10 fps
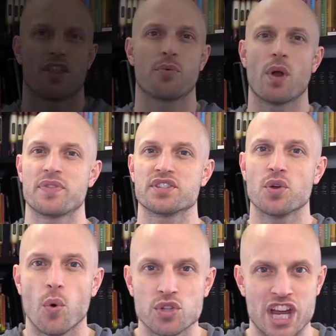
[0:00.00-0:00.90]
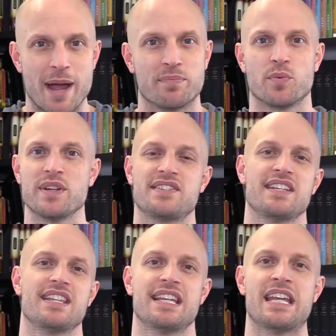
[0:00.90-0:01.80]
Throughout this whole chapter, we
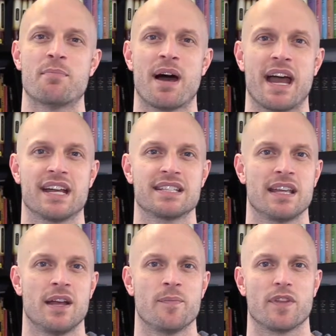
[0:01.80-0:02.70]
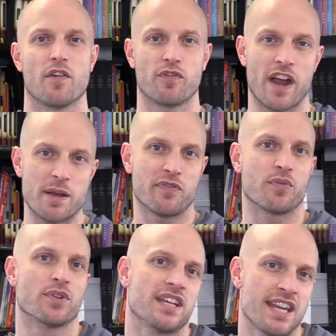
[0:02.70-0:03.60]
see that Nehemiah is afraid
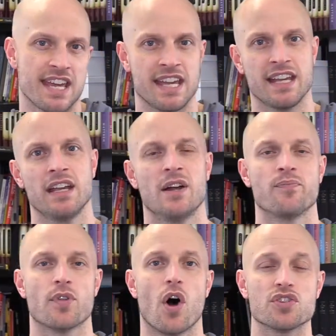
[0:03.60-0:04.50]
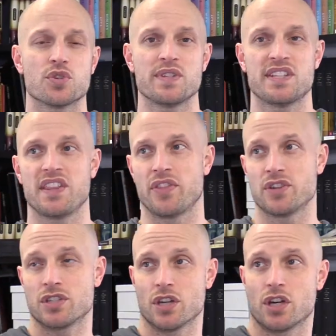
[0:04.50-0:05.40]
before the king. Also, we see that
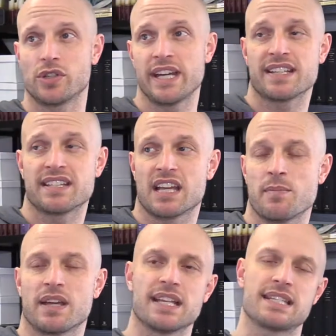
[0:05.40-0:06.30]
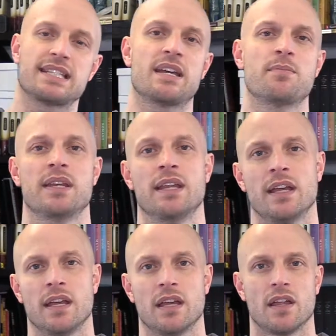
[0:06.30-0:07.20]
there's critics that come against him. And
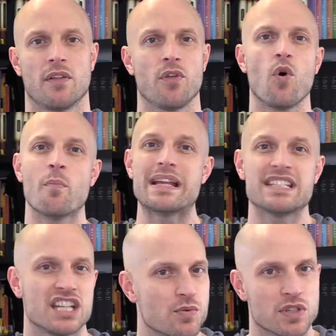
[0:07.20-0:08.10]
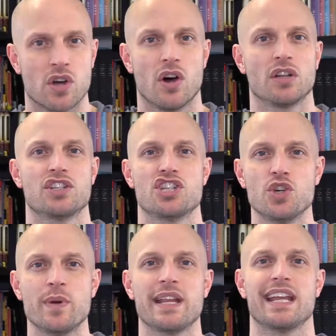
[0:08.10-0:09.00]
the whole message was called,
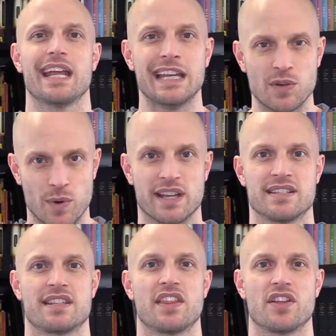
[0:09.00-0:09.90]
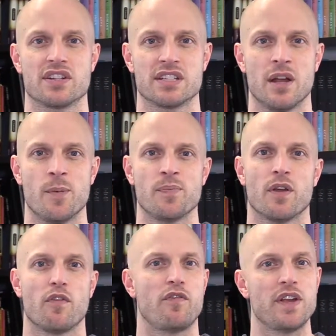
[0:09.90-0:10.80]
do it anyways. That there's
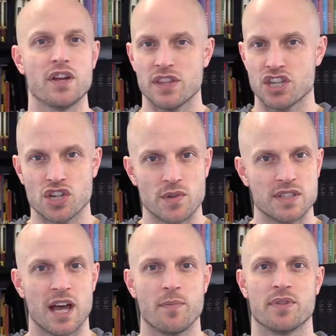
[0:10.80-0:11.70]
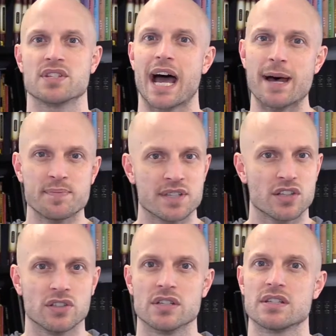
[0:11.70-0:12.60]
fear that shows up, there's
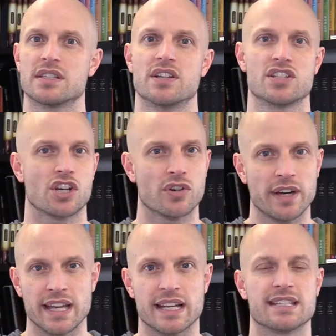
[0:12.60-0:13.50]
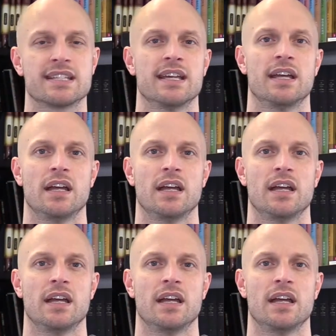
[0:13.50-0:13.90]
obstacles, there's critics.